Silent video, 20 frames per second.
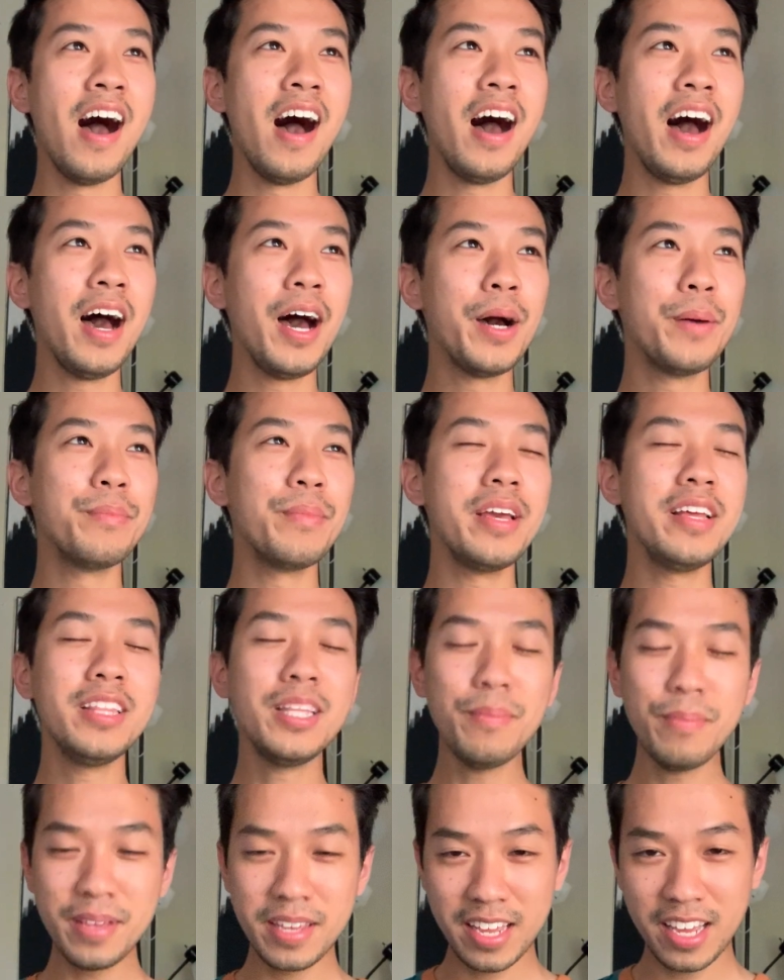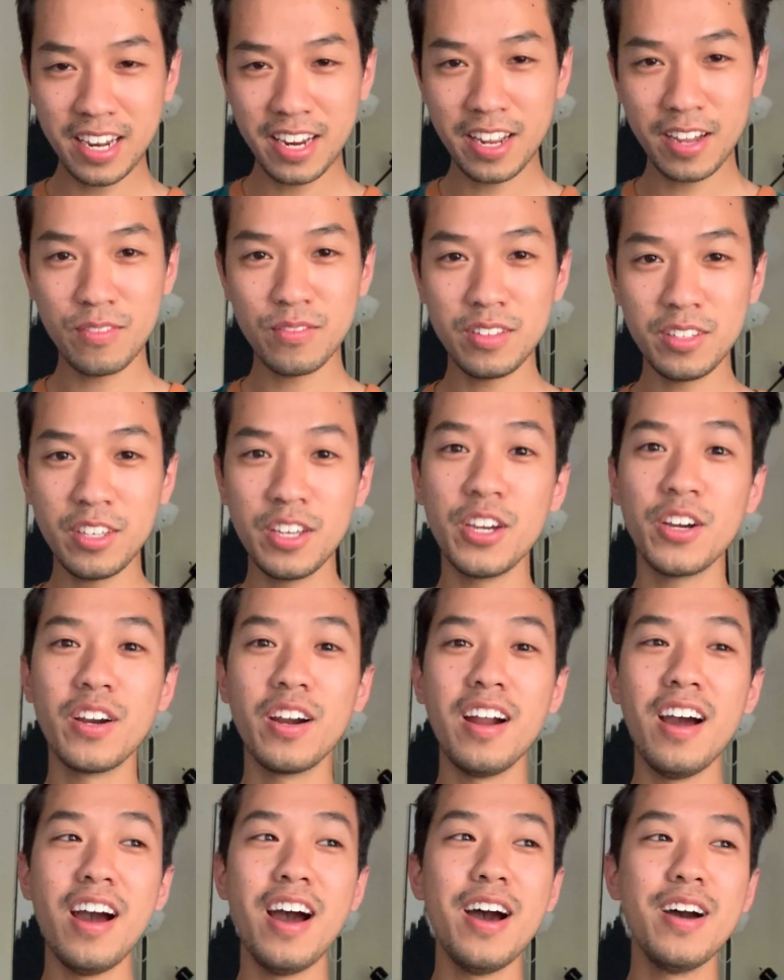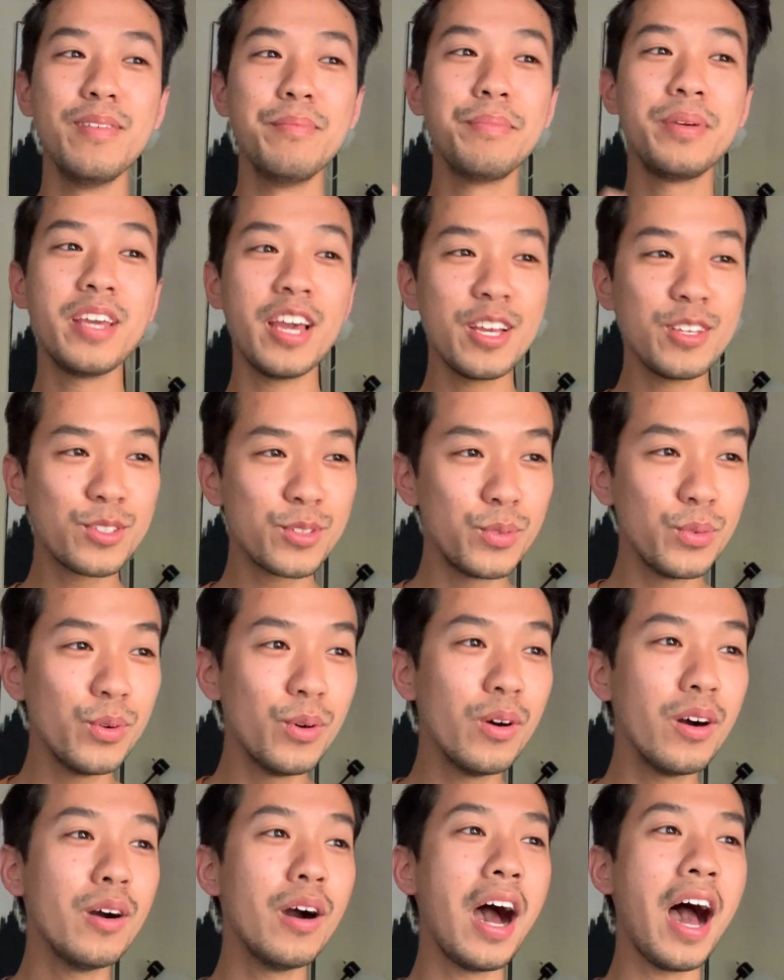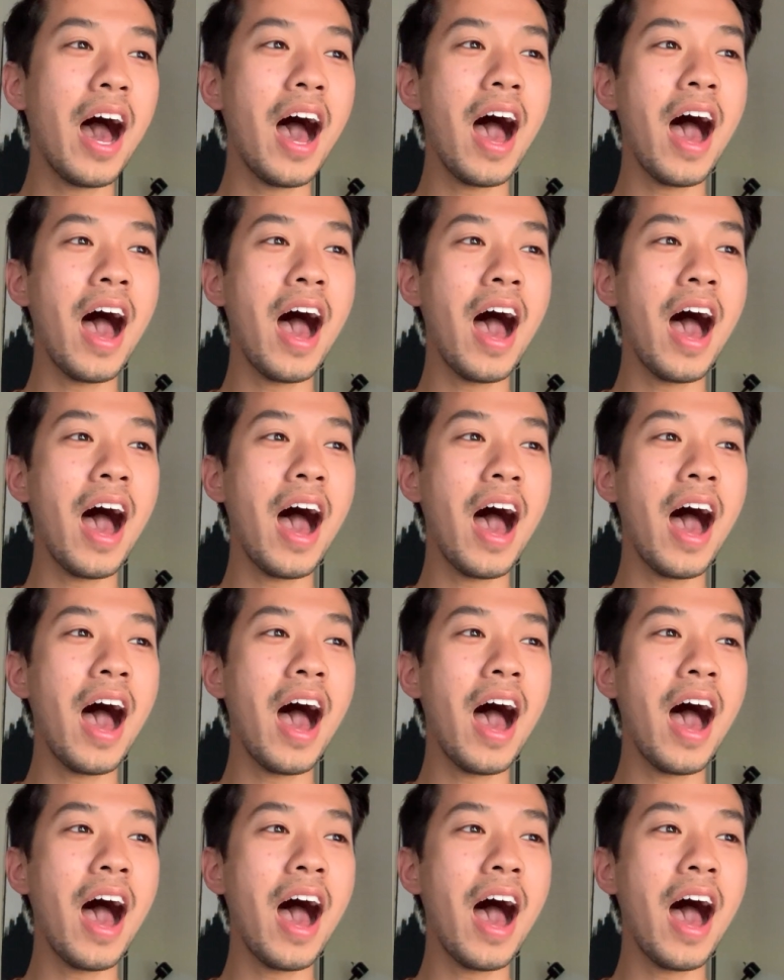in the beginning of the year, PA school,